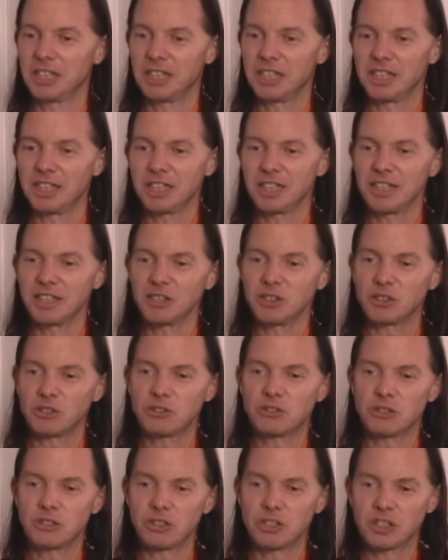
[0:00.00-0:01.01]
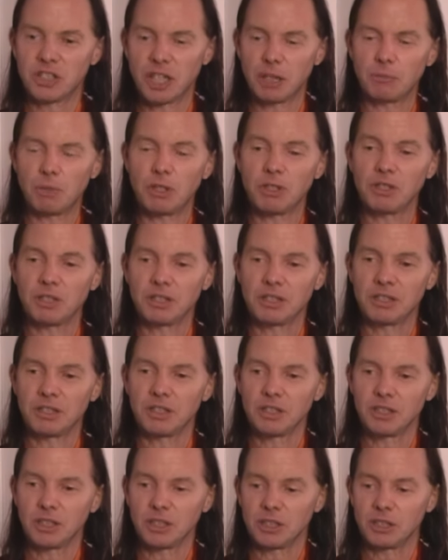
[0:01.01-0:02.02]
Samo.
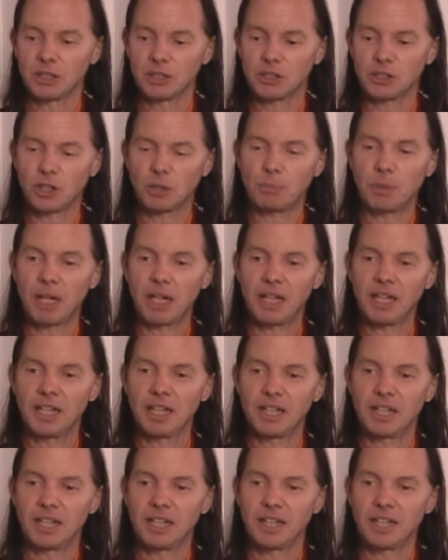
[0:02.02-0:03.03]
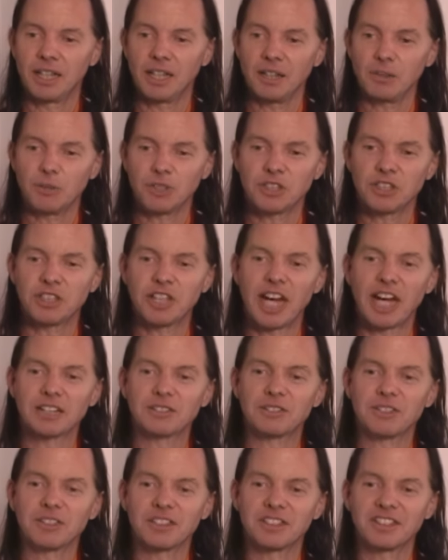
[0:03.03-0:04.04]
Sopa. What's the
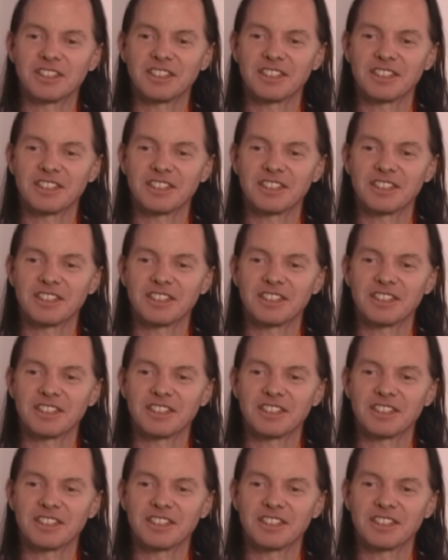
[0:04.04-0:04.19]
last one?